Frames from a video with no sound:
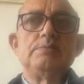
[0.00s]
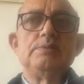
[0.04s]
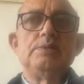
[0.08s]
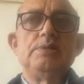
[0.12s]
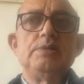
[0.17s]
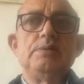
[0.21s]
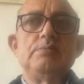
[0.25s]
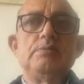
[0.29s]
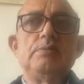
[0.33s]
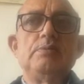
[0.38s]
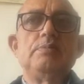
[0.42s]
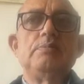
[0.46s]

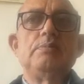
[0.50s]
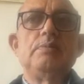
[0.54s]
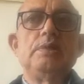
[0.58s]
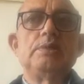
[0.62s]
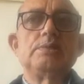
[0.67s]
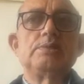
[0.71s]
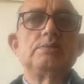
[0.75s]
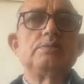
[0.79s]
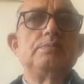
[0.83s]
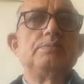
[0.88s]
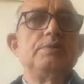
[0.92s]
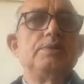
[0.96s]
medium of
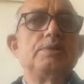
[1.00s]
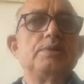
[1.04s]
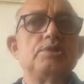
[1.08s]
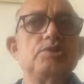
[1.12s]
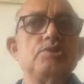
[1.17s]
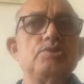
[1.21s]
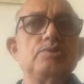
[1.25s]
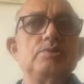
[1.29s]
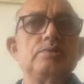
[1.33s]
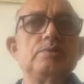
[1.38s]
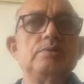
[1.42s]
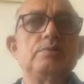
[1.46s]
mass
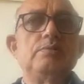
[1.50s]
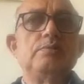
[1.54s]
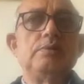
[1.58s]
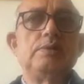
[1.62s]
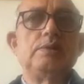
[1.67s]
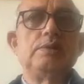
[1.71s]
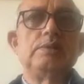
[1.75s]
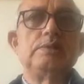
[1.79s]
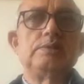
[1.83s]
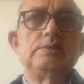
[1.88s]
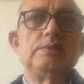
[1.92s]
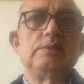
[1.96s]
communication, we
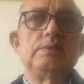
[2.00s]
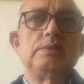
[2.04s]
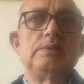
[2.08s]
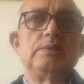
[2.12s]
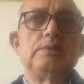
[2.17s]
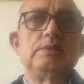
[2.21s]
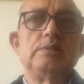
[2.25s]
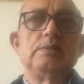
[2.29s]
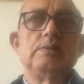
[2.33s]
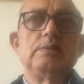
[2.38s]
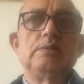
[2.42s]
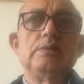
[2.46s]
can say.
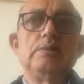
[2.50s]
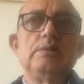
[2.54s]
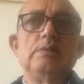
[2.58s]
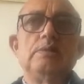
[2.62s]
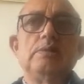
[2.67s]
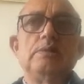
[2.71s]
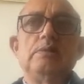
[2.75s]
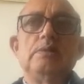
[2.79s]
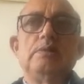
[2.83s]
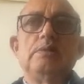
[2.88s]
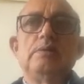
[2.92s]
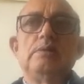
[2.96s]

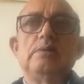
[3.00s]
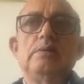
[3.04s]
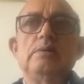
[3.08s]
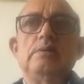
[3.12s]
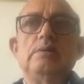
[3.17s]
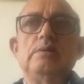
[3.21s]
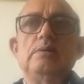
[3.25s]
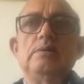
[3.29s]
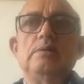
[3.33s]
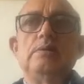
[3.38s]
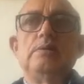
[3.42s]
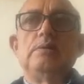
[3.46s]

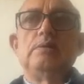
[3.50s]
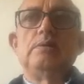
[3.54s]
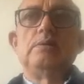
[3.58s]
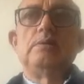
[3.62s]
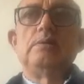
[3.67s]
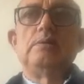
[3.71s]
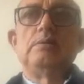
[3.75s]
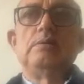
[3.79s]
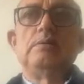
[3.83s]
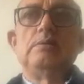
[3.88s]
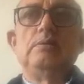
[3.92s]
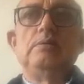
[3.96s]
Uh,